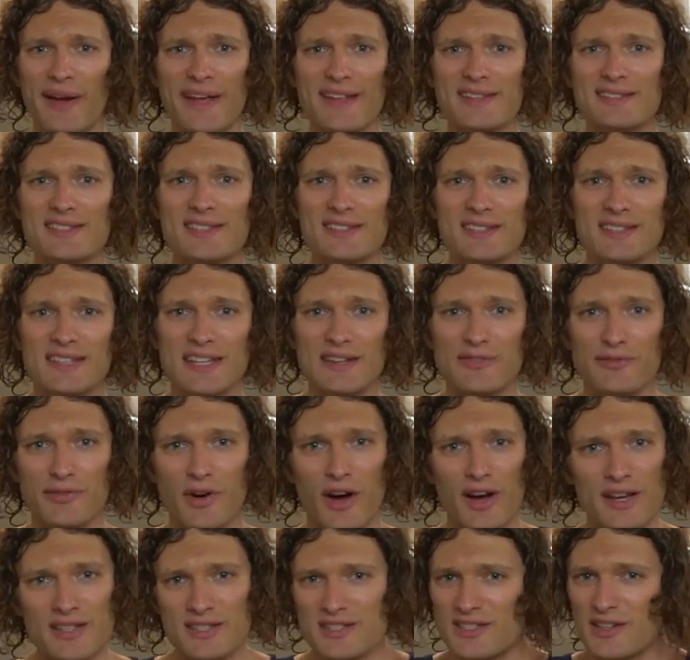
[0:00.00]
Instant
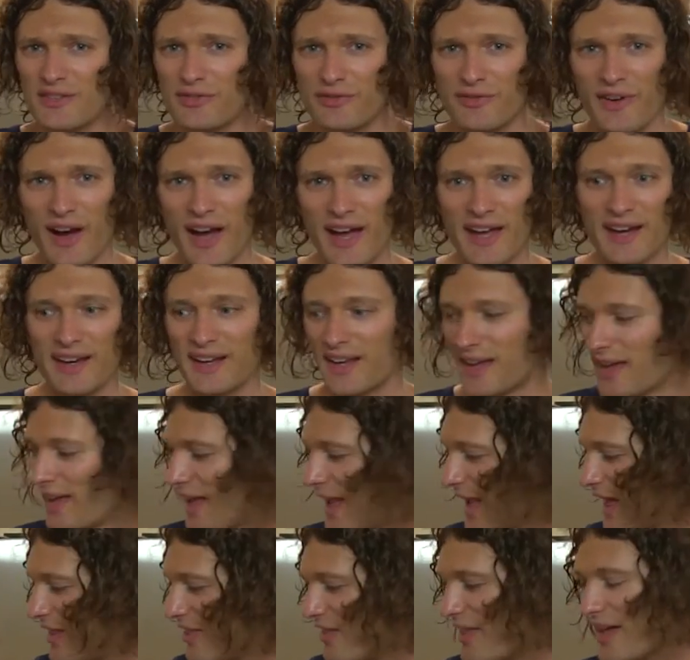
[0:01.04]
defrost, you're fine,
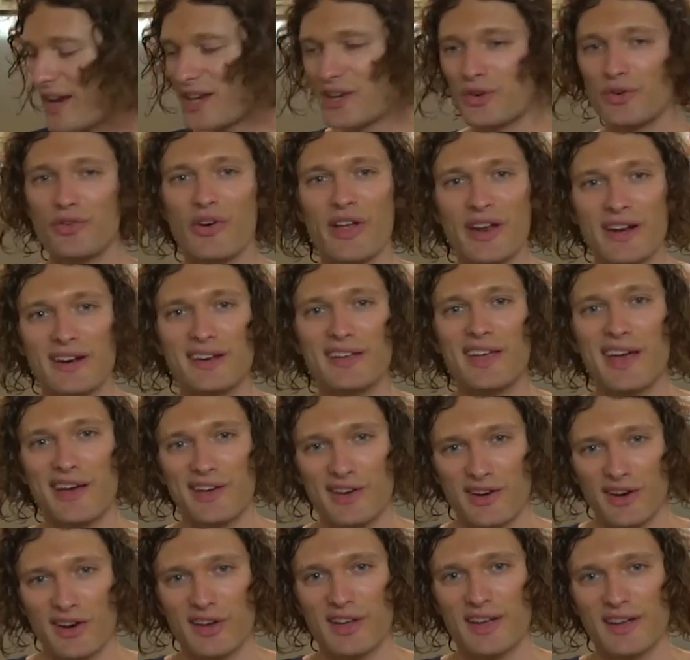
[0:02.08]
and then you're ready to get
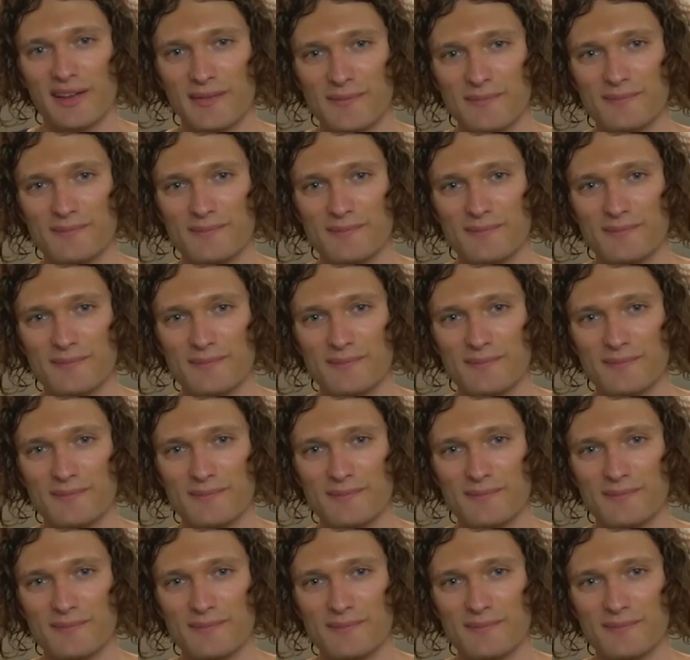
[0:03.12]
cooking.